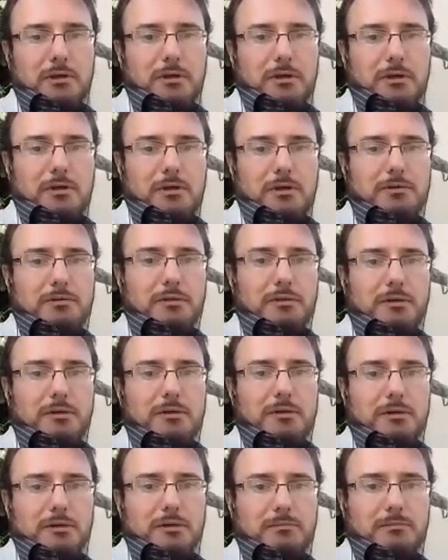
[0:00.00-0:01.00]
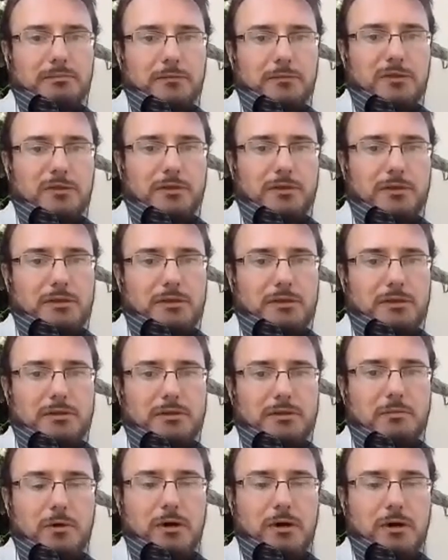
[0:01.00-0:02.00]
uh, the um, State
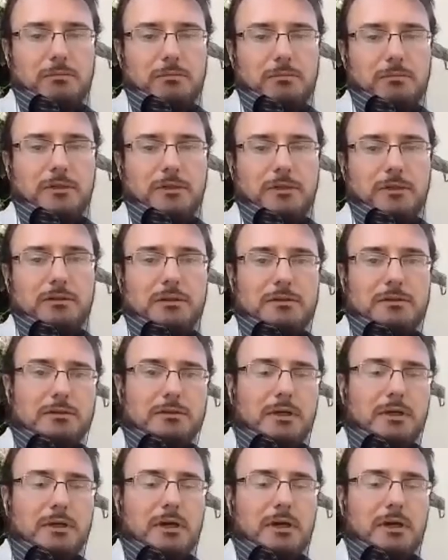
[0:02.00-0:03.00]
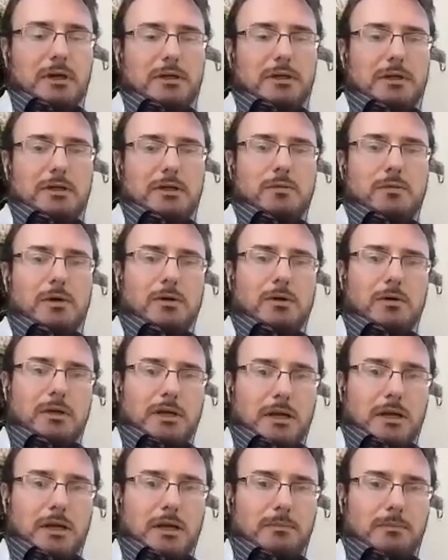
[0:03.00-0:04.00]
Department and the CIA were
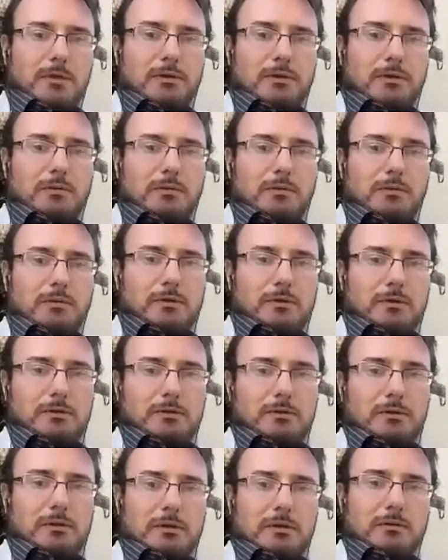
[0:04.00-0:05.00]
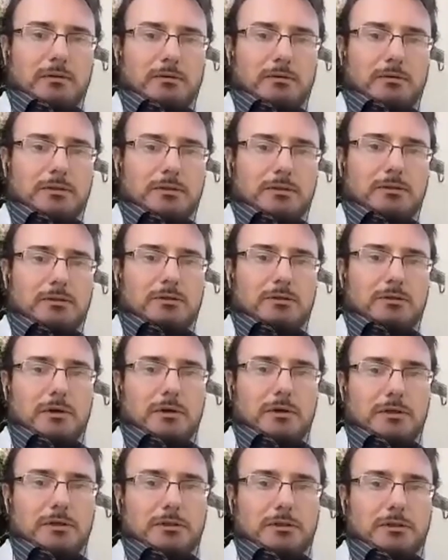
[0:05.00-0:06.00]
quite happy with the
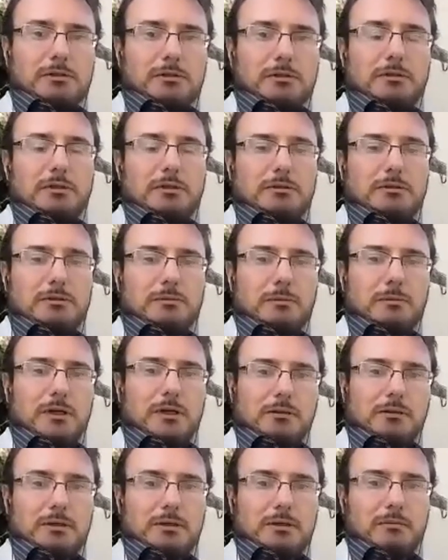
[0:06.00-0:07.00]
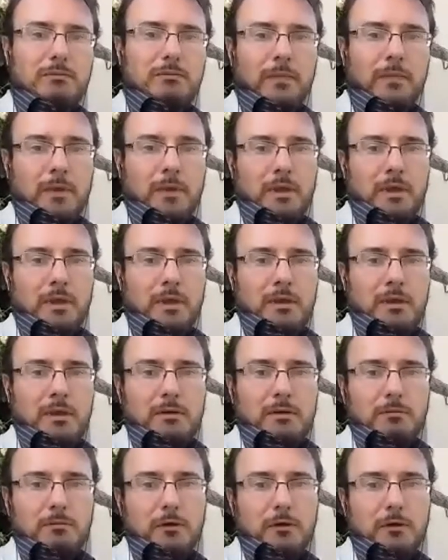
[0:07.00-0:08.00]
situation in Somalia.
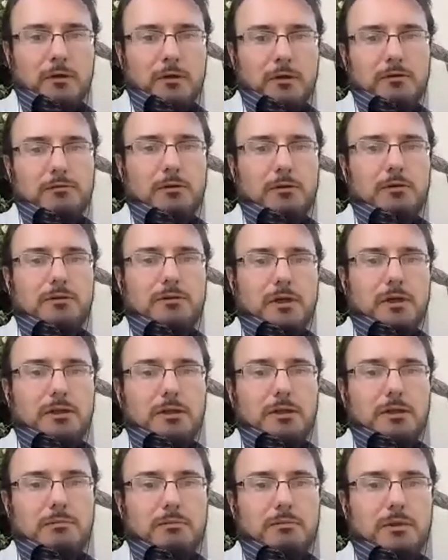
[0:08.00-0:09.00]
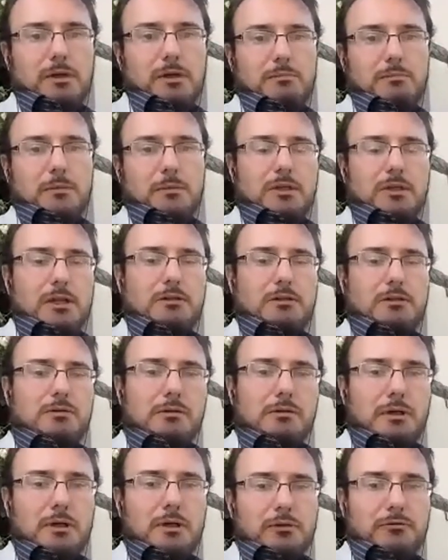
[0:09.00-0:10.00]
But if there was any uh,
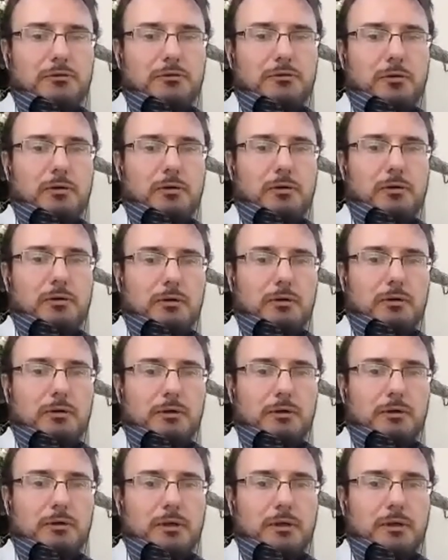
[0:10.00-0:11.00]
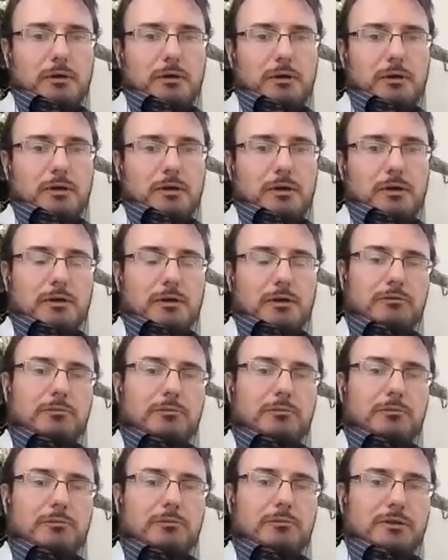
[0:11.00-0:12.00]
potential for uh, a
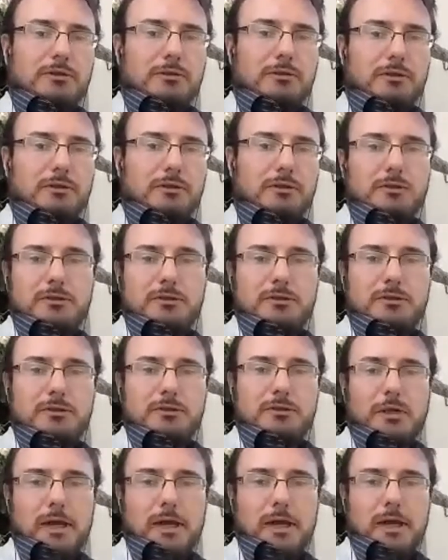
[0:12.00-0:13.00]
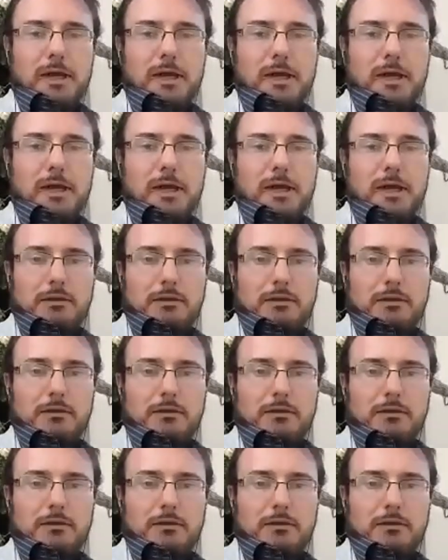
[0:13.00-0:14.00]
government that was
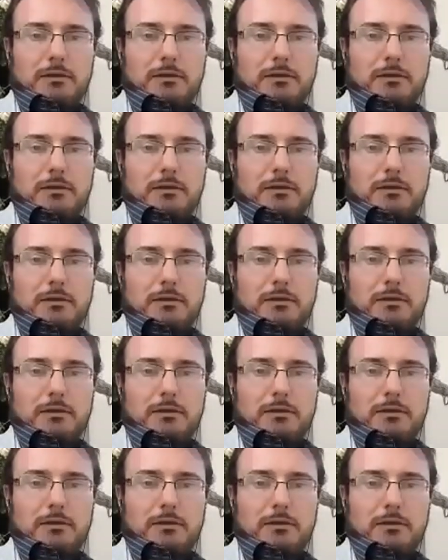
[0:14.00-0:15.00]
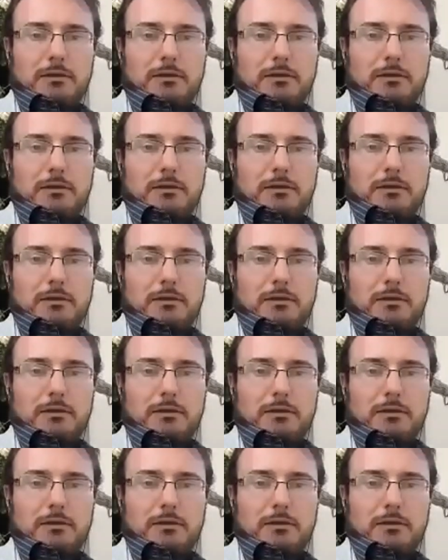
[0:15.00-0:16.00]
antithetical to US
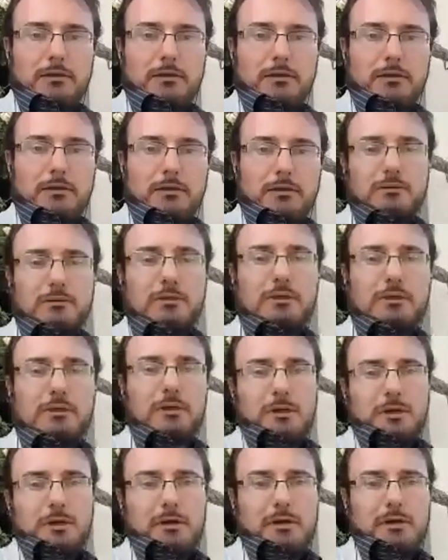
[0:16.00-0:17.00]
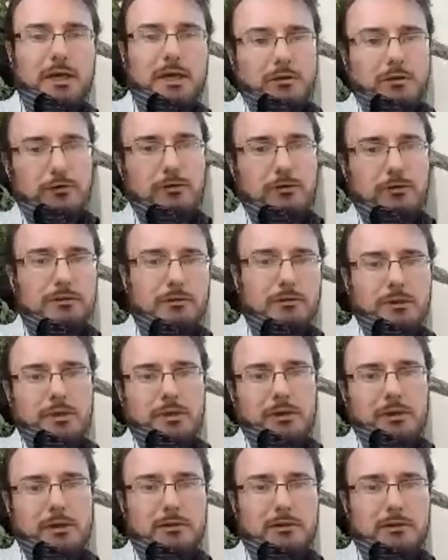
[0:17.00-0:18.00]
interests to actually uh,
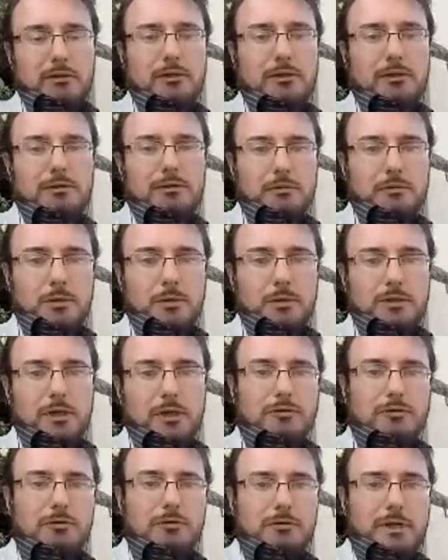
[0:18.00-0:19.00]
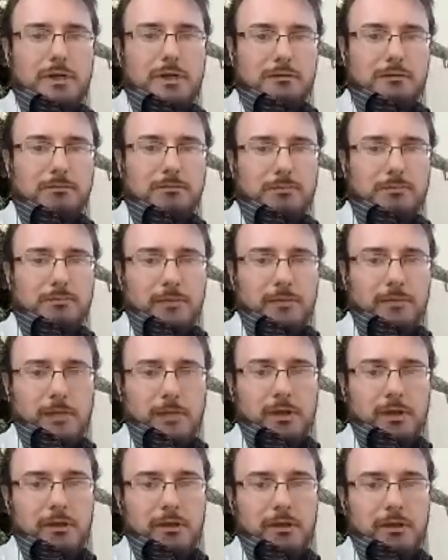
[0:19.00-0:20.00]
gain a foothold, uh, that's
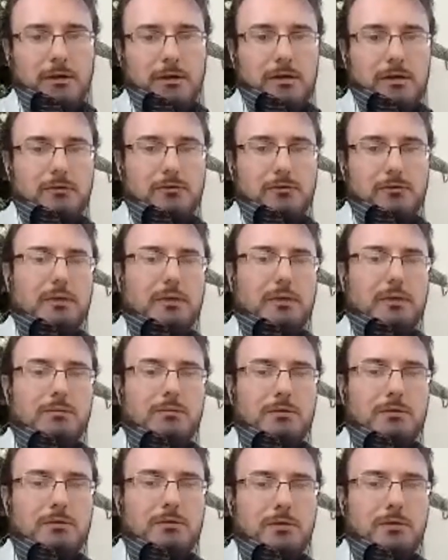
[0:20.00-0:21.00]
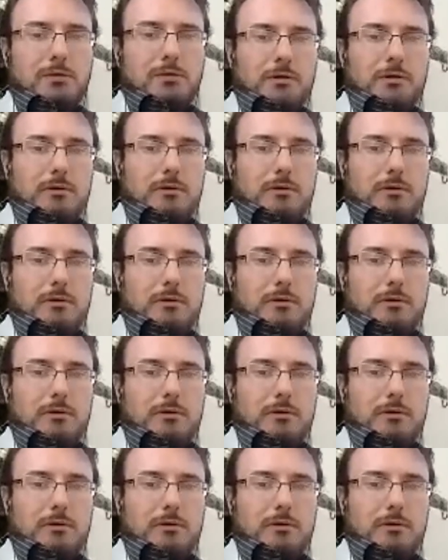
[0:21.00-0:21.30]
considered a potential threat.